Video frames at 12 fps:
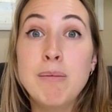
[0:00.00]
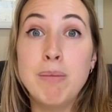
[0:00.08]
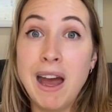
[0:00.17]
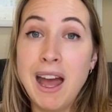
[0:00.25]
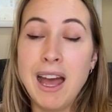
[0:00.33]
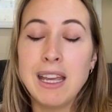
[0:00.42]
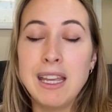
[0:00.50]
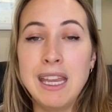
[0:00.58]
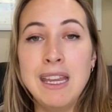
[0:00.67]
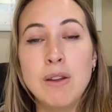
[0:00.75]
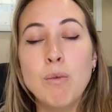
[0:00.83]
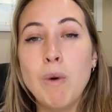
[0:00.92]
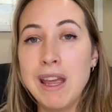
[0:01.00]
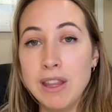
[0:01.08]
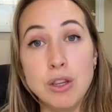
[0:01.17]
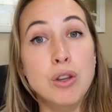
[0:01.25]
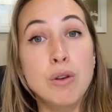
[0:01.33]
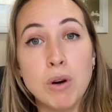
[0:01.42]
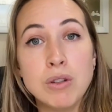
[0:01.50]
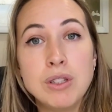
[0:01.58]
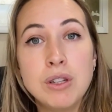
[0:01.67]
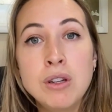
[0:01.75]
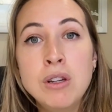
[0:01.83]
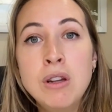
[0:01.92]
back in the way that you want
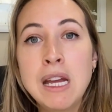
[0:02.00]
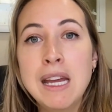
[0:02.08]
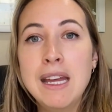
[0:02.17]
to.